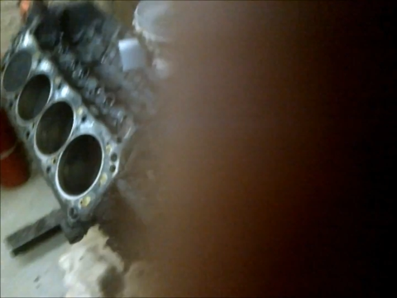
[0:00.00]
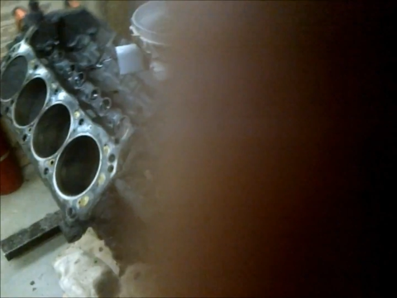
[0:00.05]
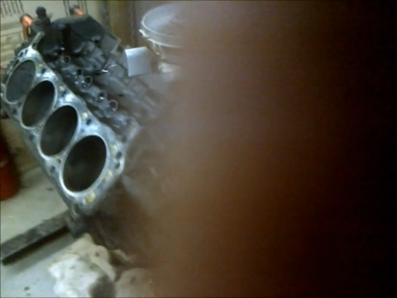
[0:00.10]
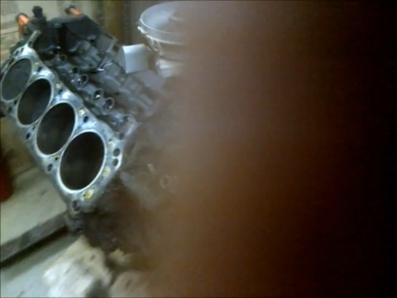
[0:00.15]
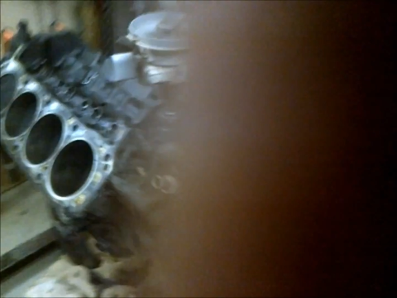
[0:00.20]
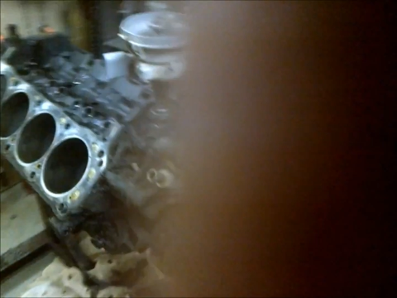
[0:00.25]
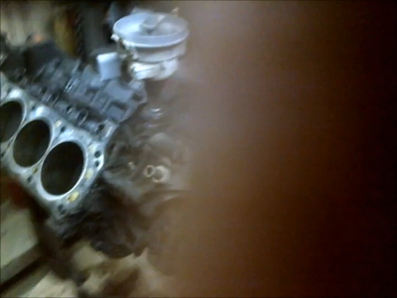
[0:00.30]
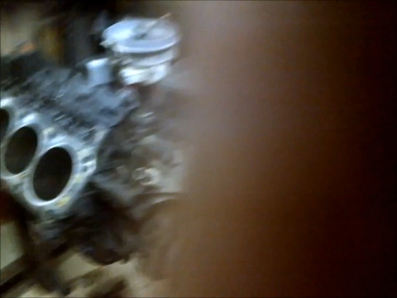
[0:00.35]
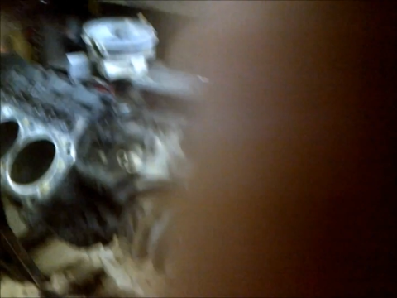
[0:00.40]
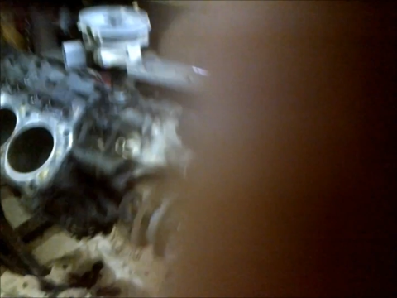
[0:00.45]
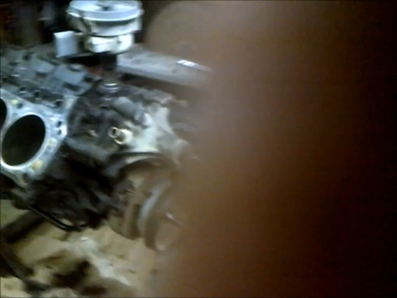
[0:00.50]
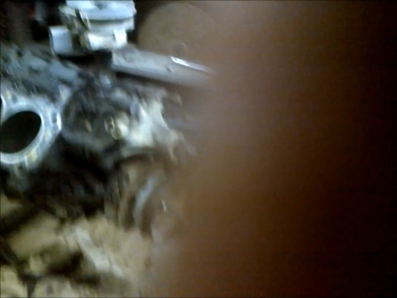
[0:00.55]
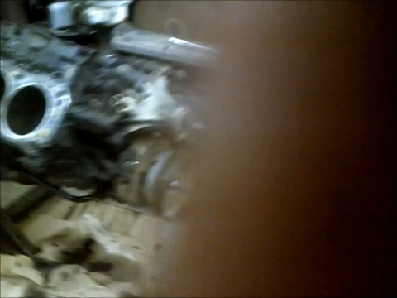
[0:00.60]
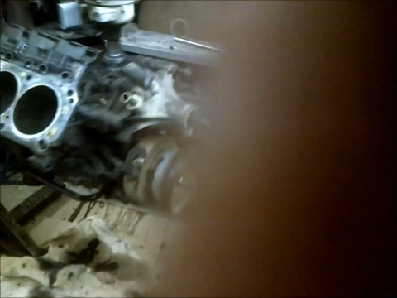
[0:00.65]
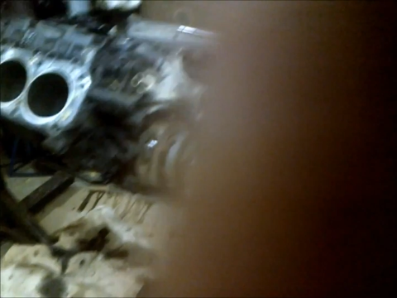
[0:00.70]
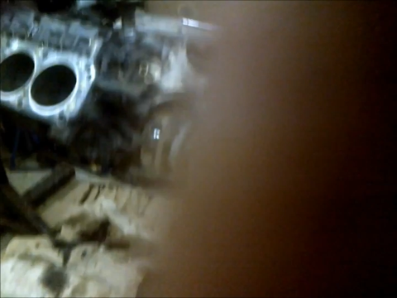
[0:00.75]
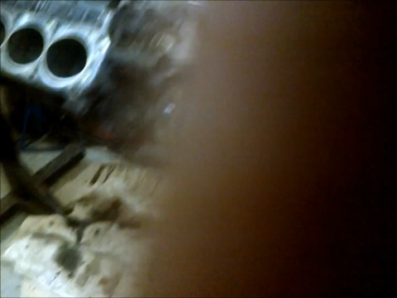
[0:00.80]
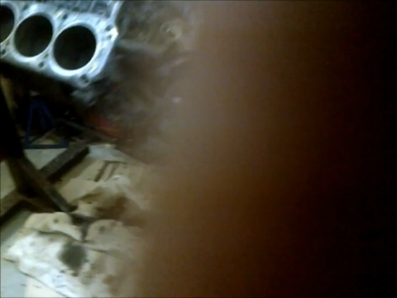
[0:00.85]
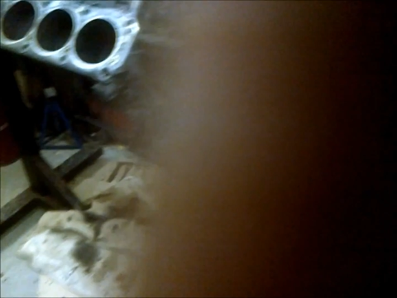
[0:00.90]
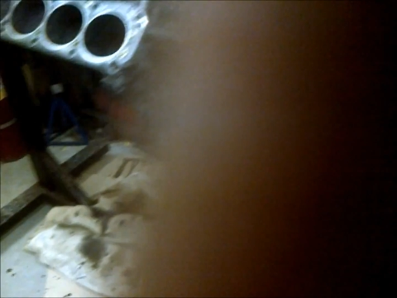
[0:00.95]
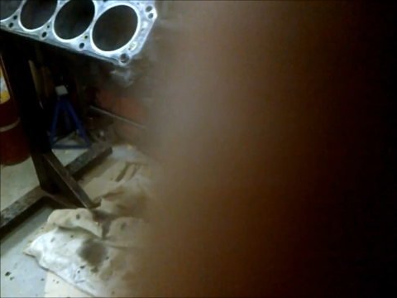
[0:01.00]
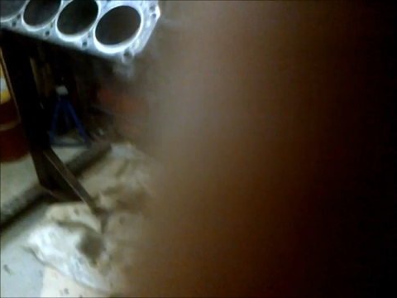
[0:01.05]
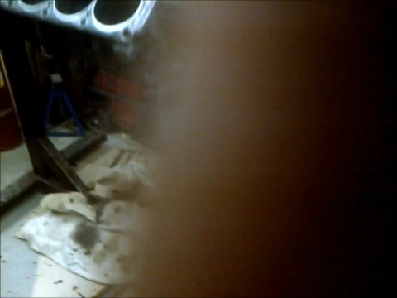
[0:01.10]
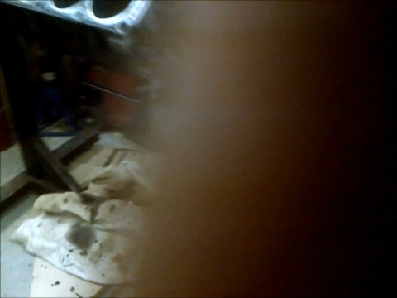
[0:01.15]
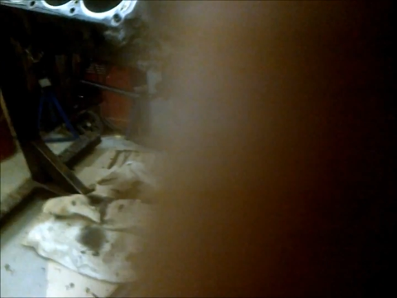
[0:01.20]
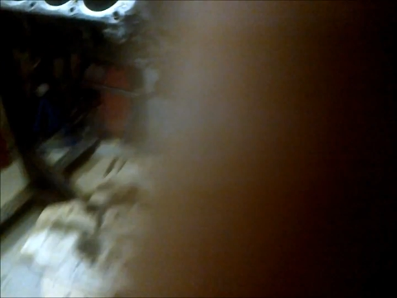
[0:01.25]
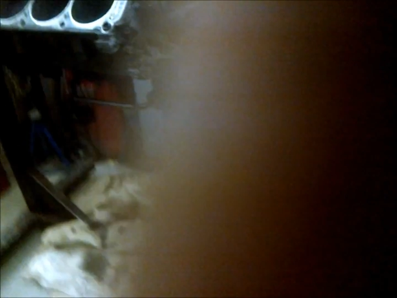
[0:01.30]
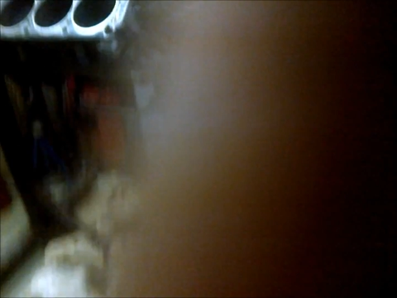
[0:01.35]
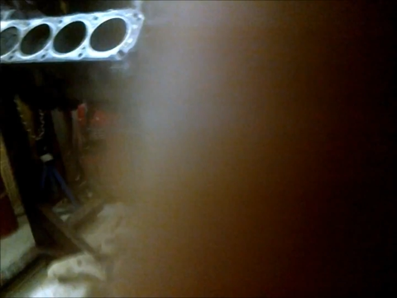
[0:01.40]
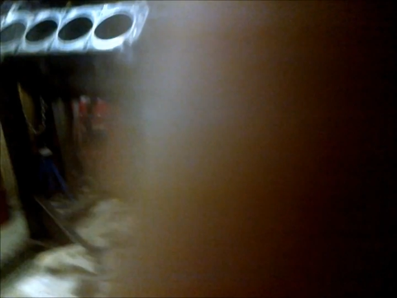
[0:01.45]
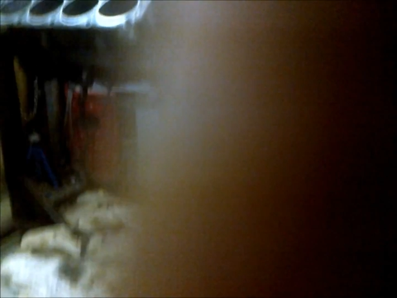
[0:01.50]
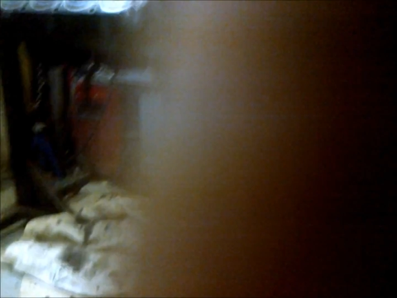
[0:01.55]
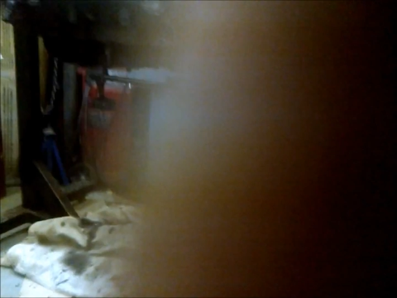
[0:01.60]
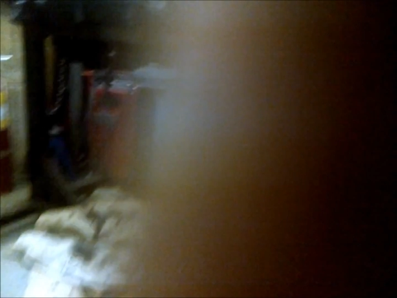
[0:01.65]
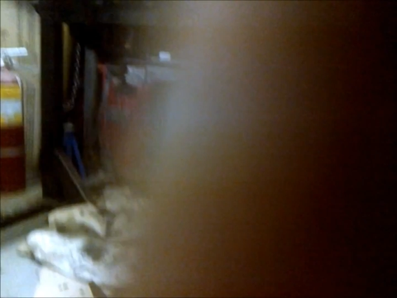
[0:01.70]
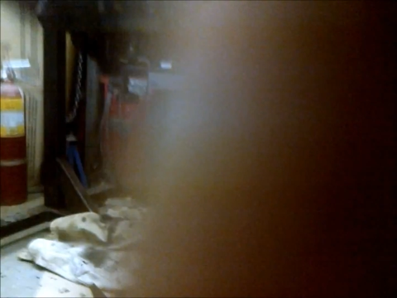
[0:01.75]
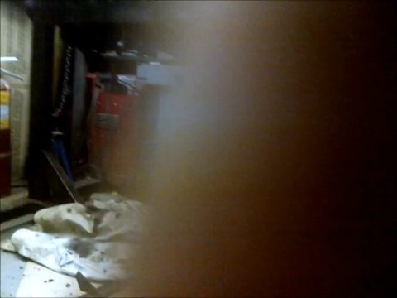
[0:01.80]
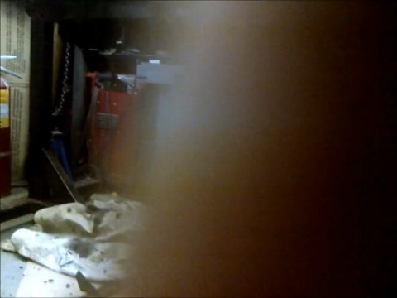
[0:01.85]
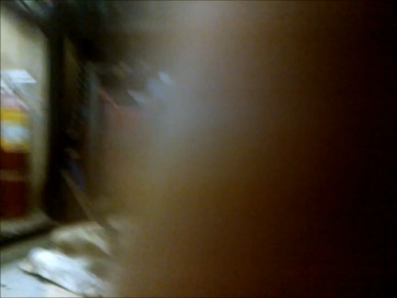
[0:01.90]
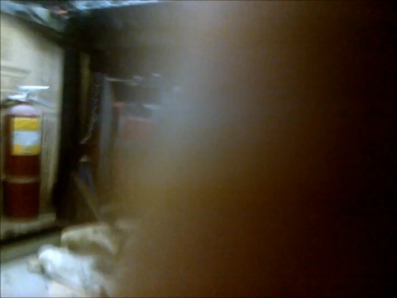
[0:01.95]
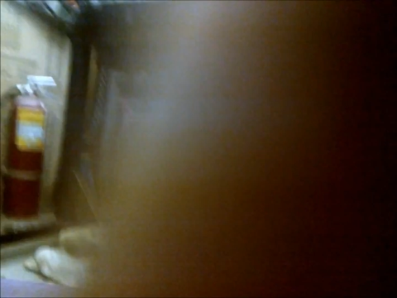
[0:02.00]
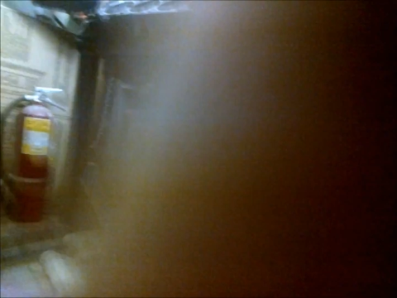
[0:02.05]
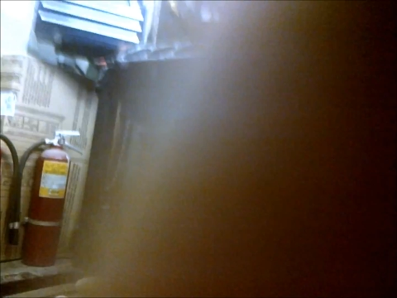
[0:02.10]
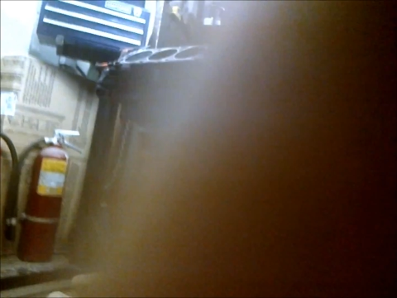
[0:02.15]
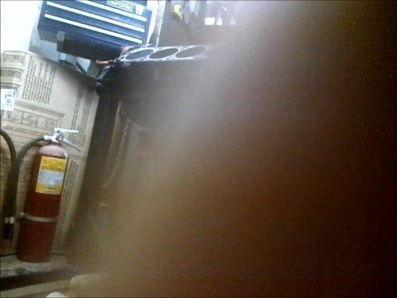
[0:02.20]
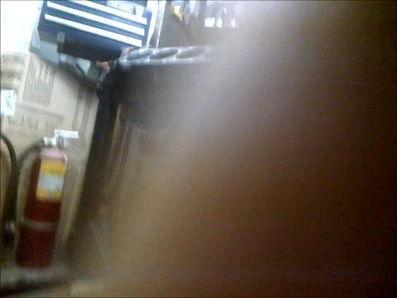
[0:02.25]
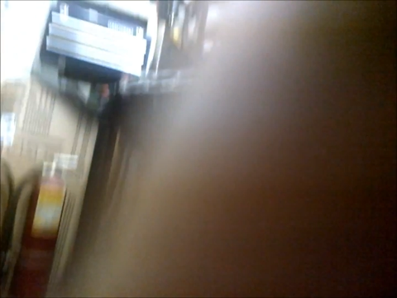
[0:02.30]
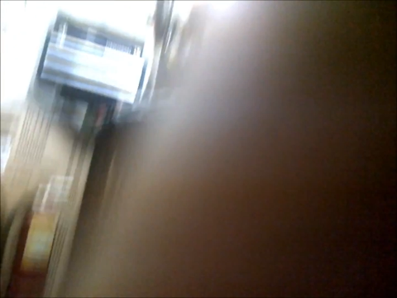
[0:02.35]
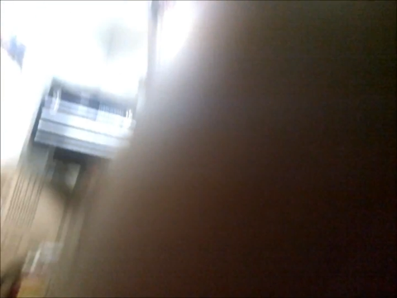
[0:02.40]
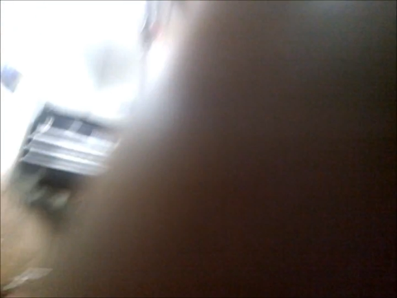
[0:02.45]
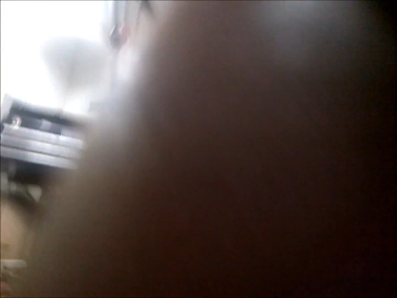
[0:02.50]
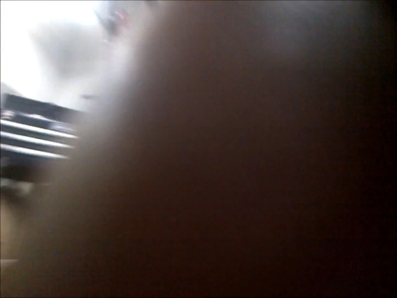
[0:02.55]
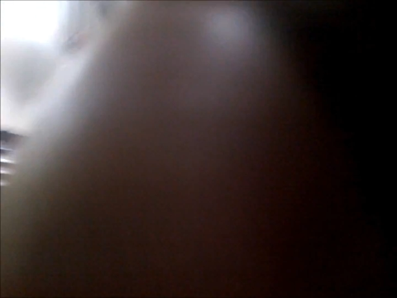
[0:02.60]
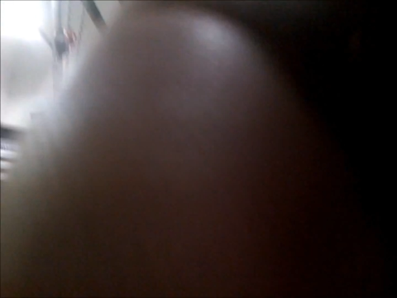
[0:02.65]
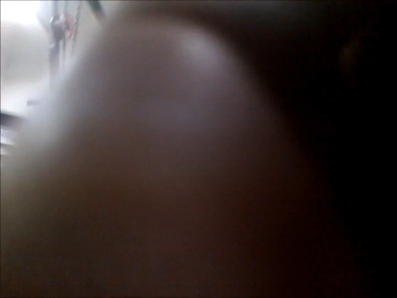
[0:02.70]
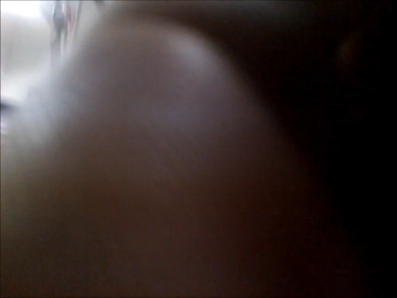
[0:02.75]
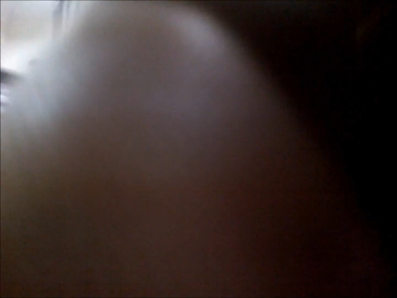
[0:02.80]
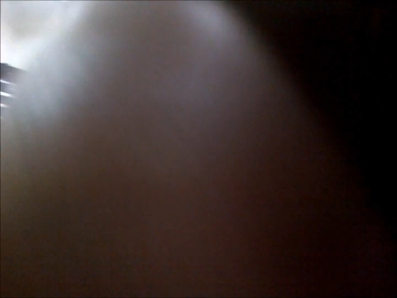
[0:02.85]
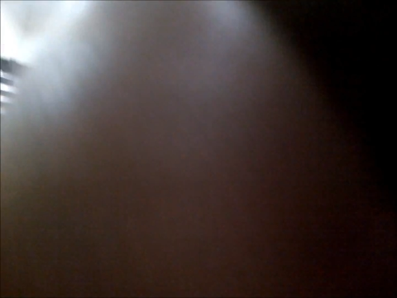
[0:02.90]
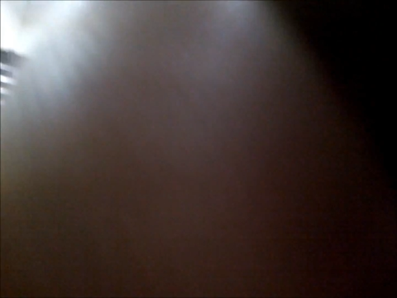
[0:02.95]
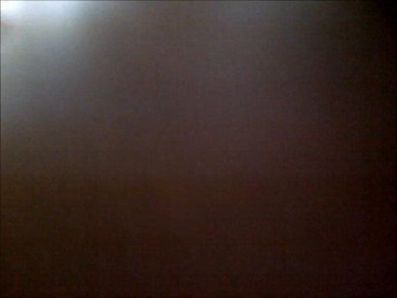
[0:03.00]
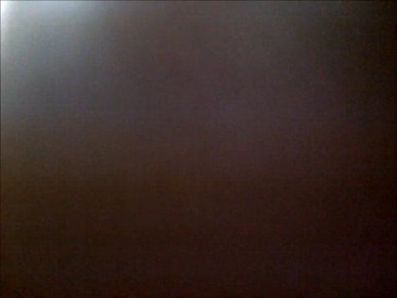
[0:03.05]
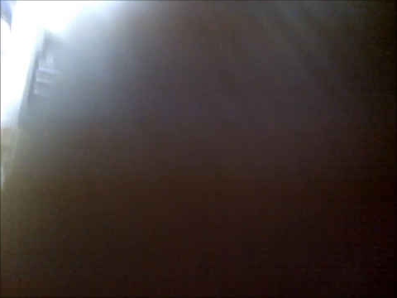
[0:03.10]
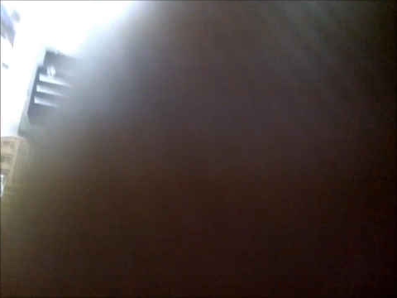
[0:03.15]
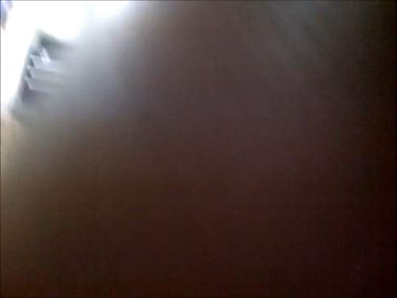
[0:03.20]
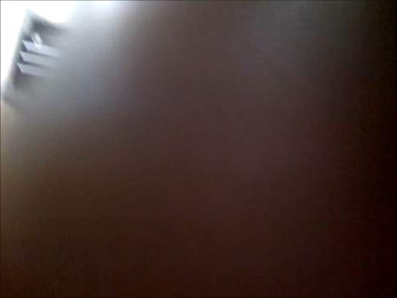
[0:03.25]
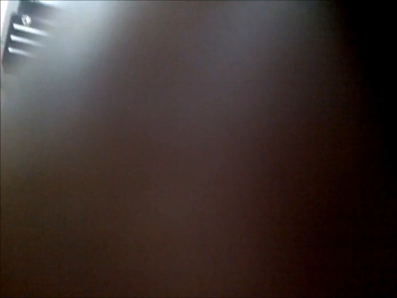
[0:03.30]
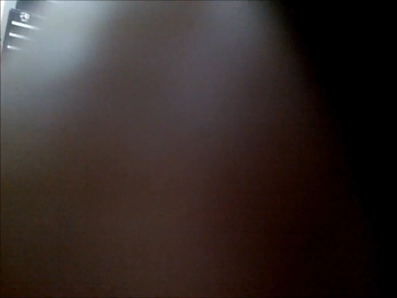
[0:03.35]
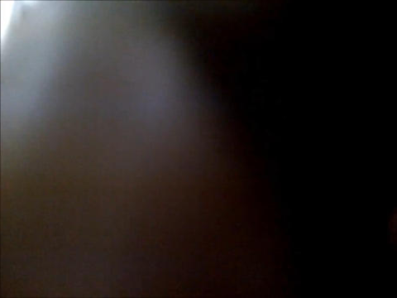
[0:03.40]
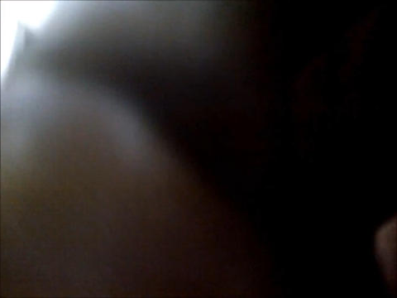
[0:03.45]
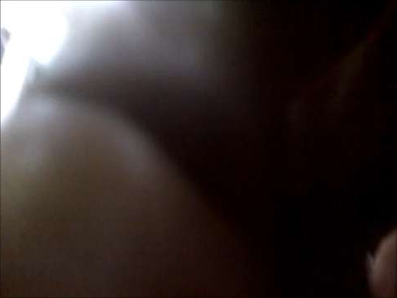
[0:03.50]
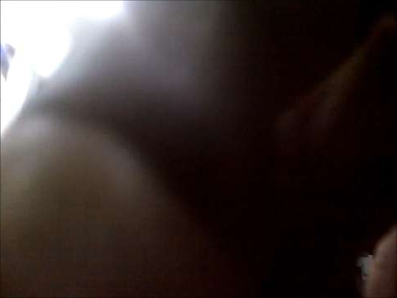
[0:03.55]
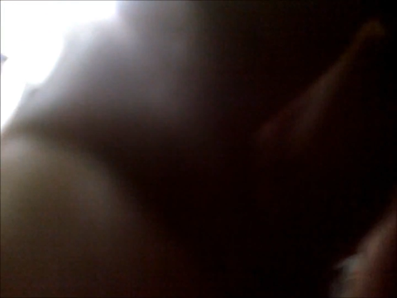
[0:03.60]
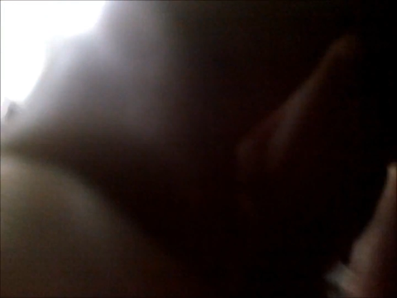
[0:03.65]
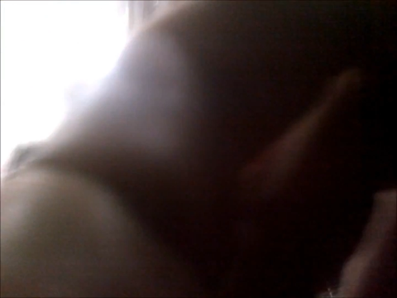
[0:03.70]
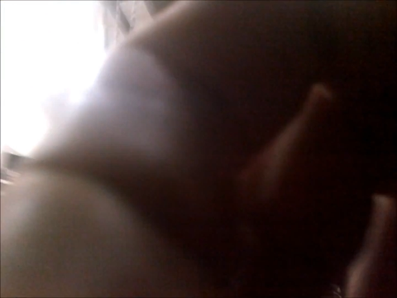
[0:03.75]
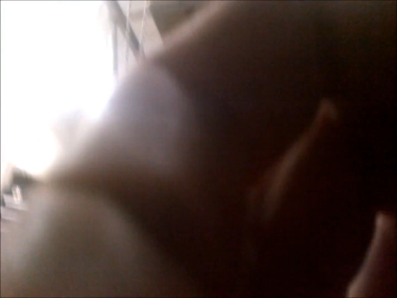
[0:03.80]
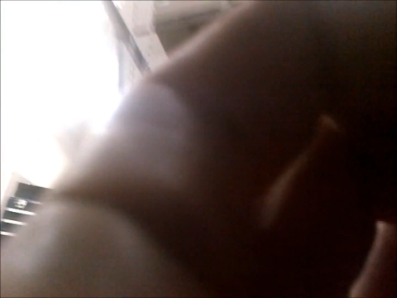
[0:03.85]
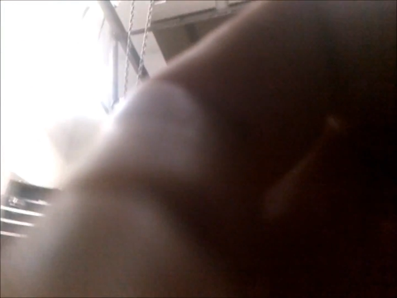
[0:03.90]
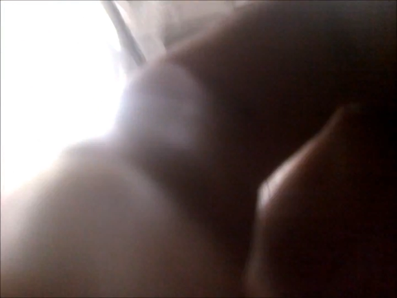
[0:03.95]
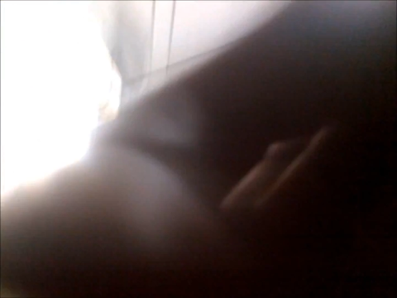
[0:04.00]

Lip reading: No face is visible, so there are no lips to read.